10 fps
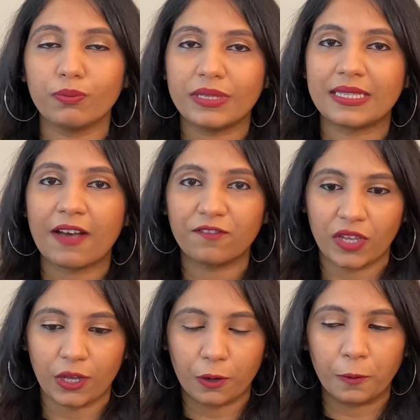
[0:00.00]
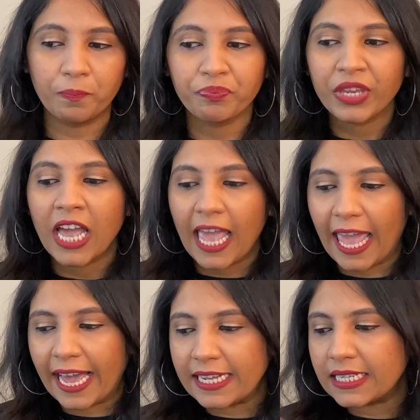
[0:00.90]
miss that video. And